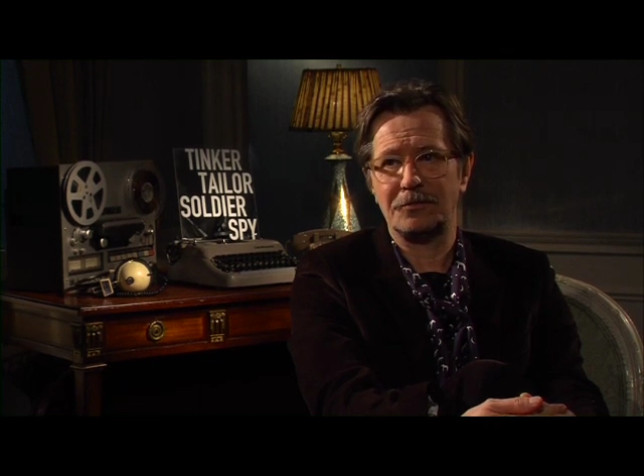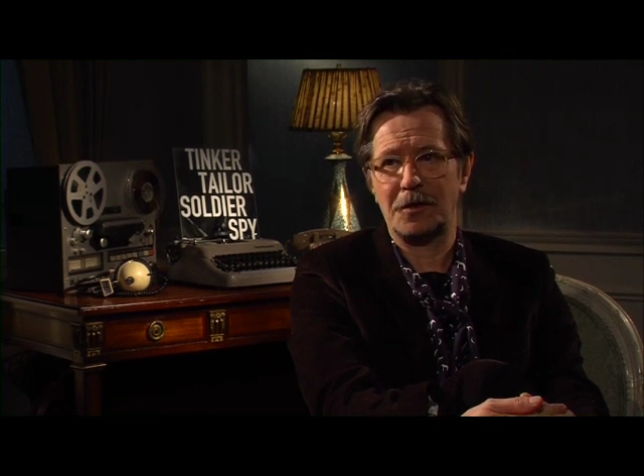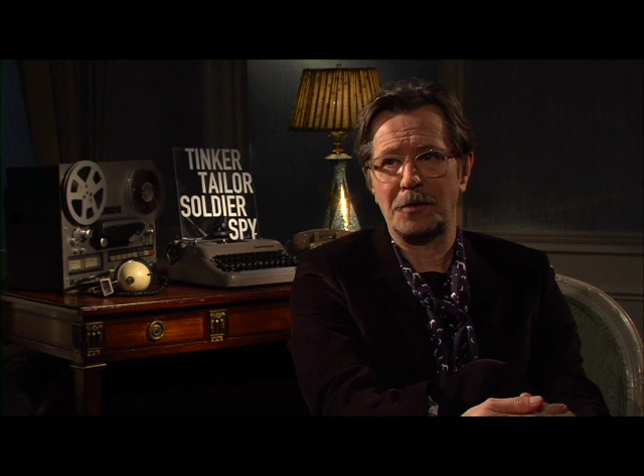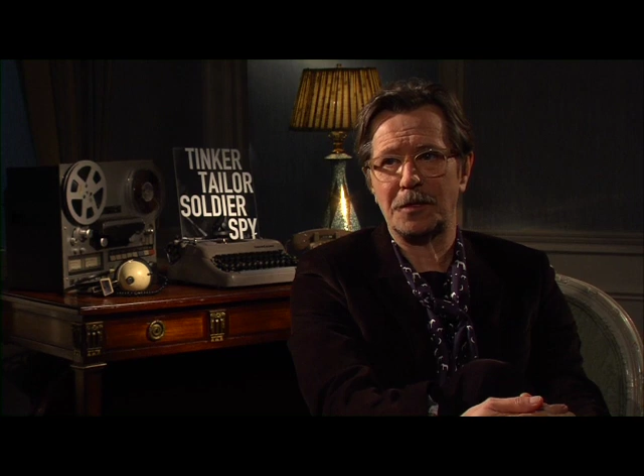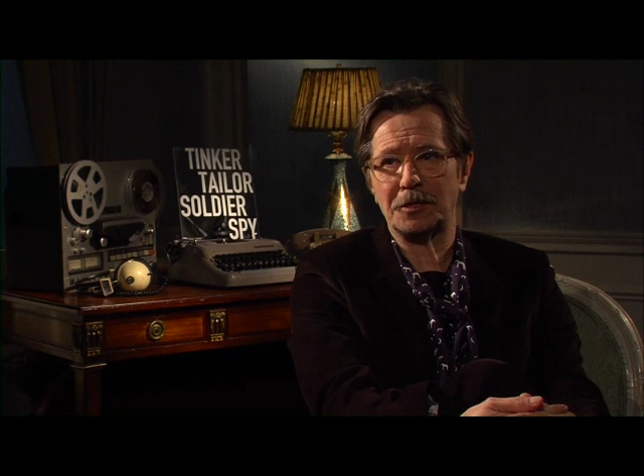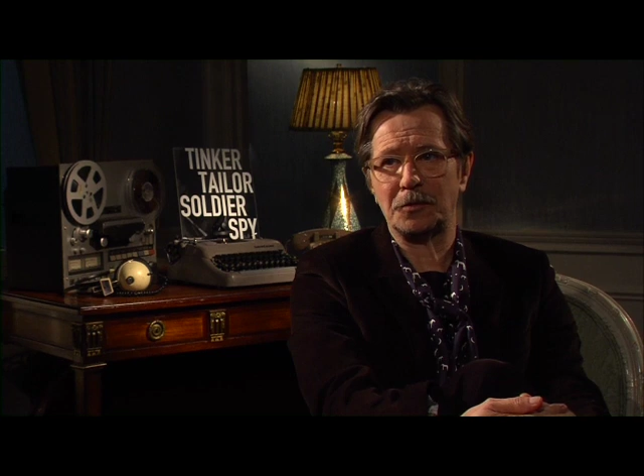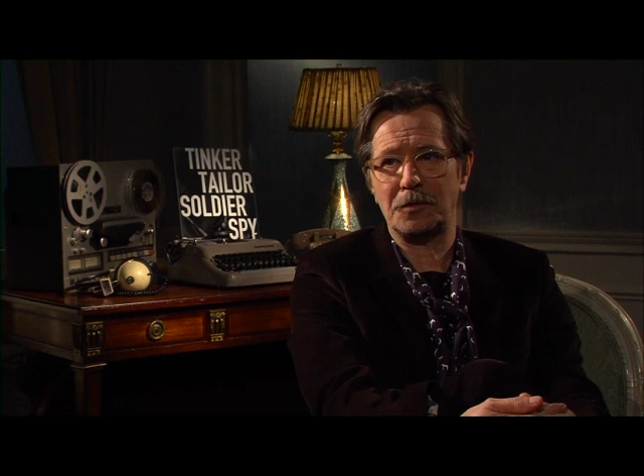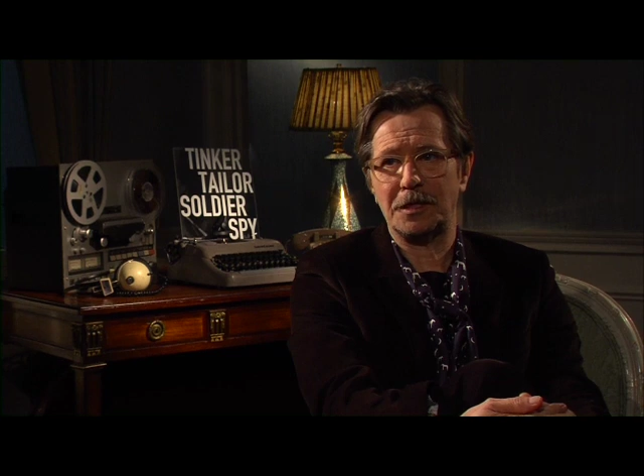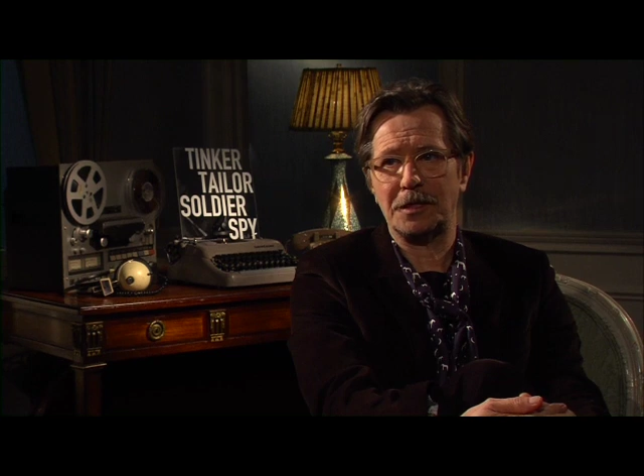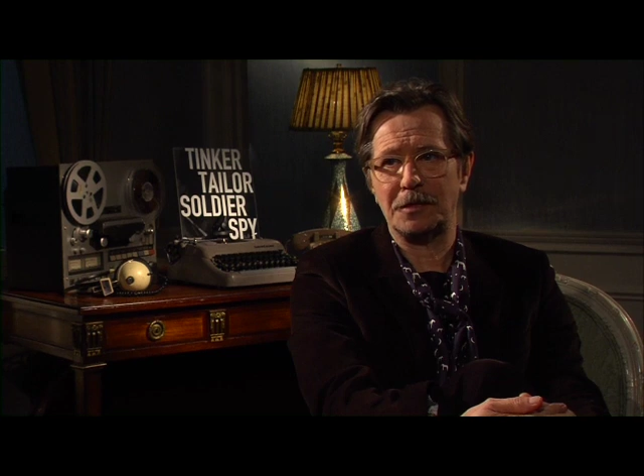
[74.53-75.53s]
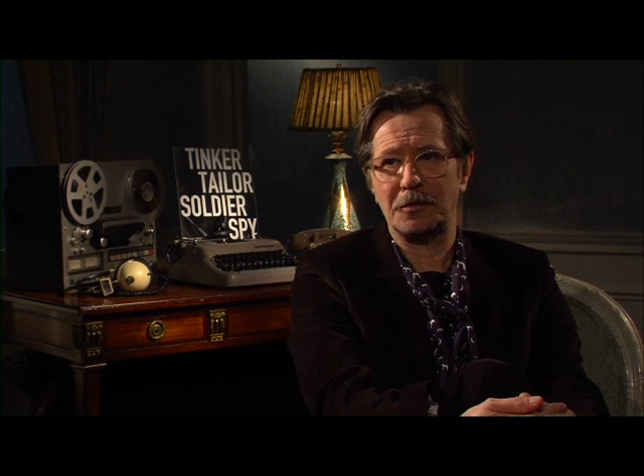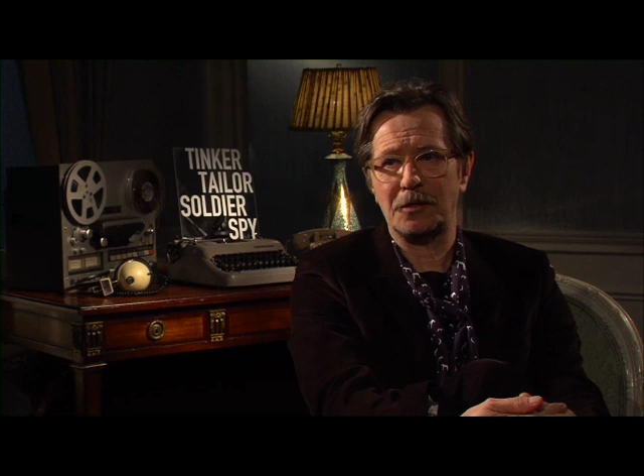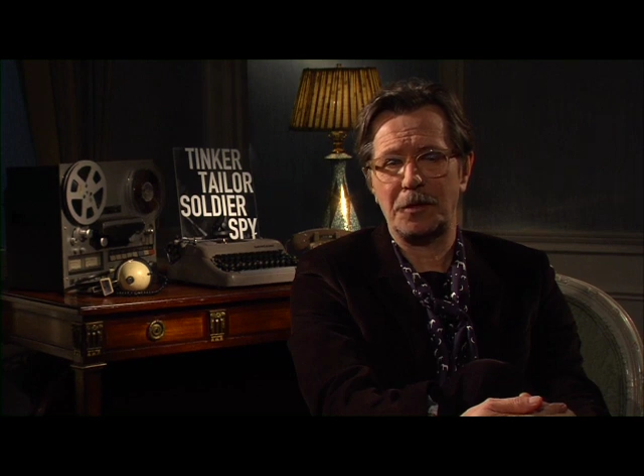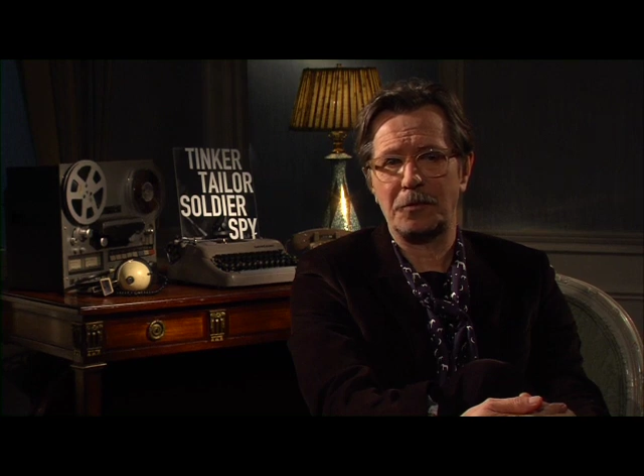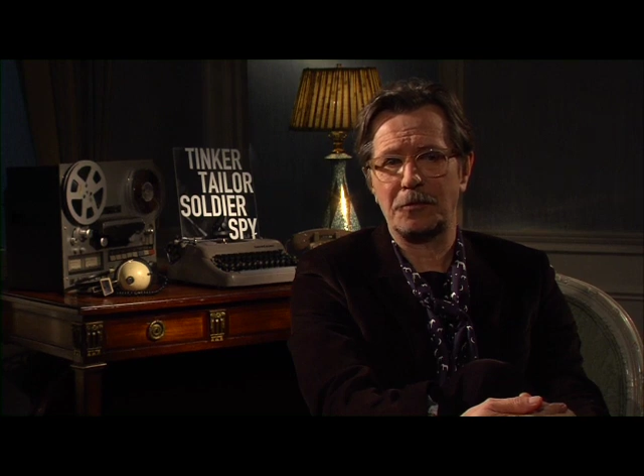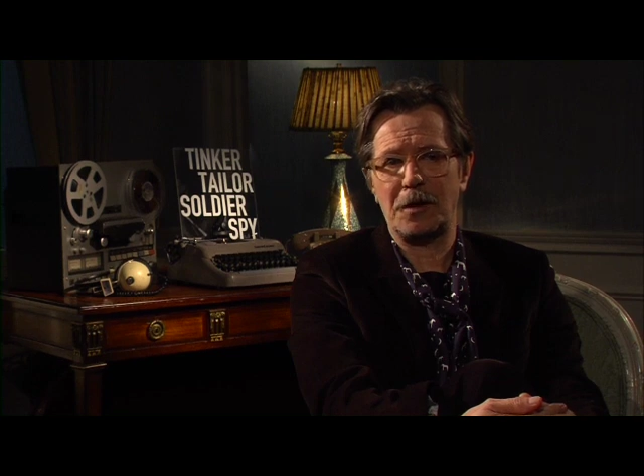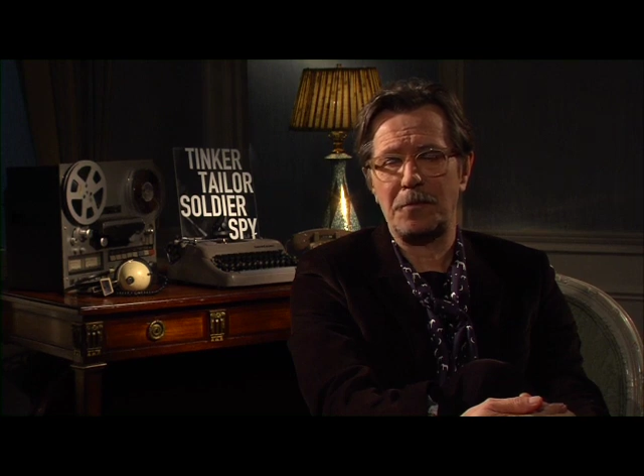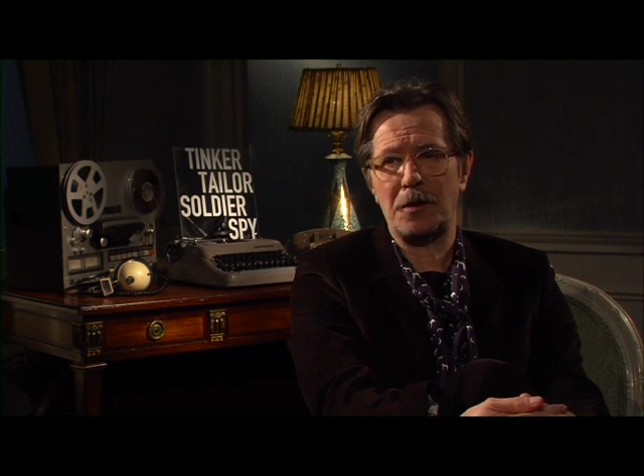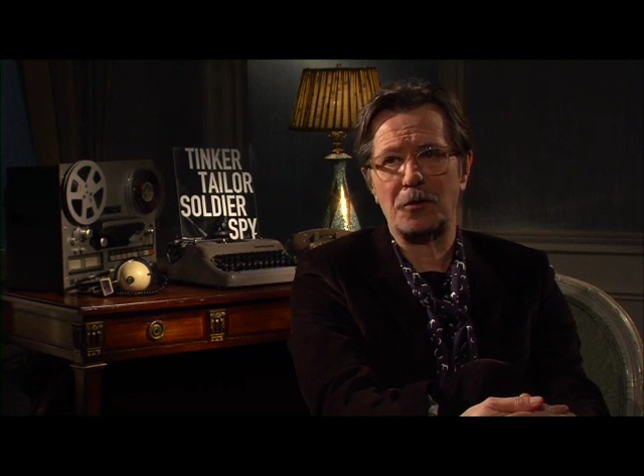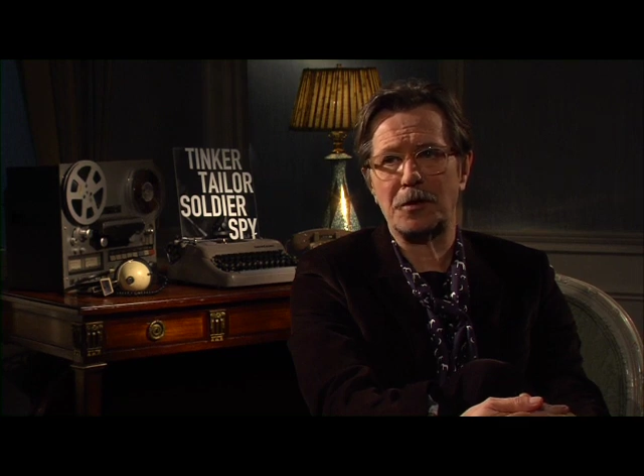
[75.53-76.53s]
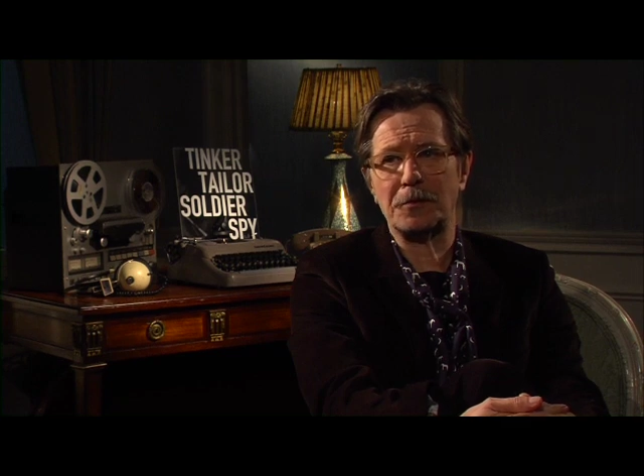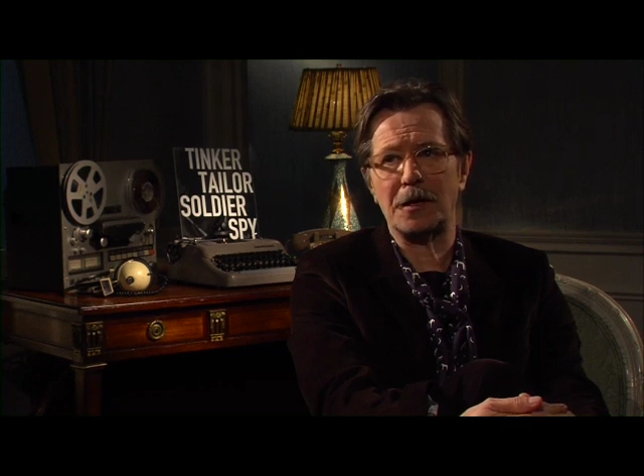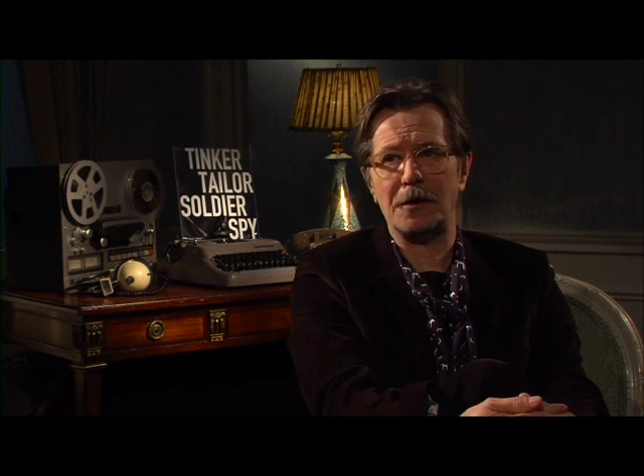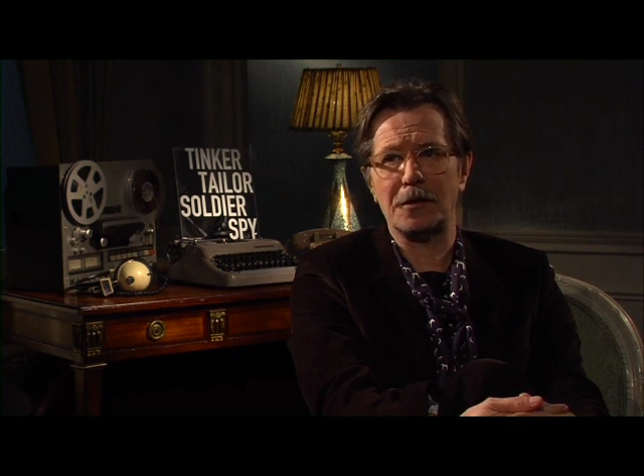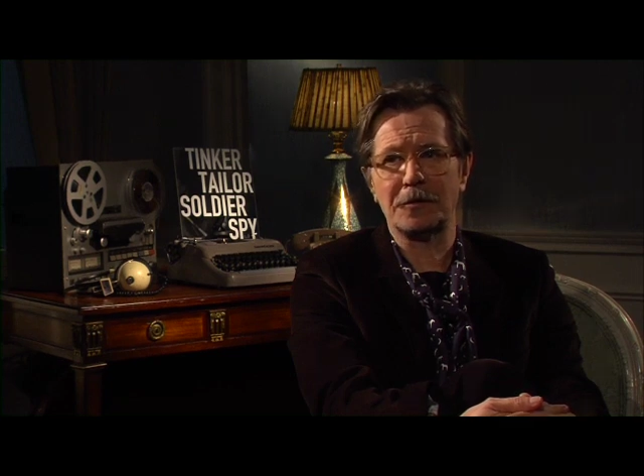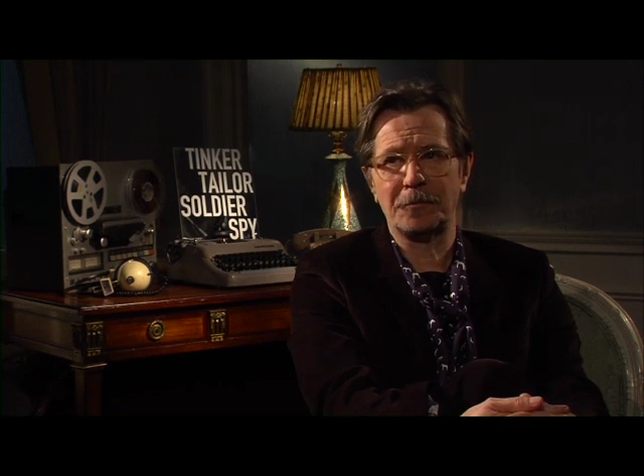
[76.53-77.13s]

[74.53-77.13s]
very much away. A great great poker player.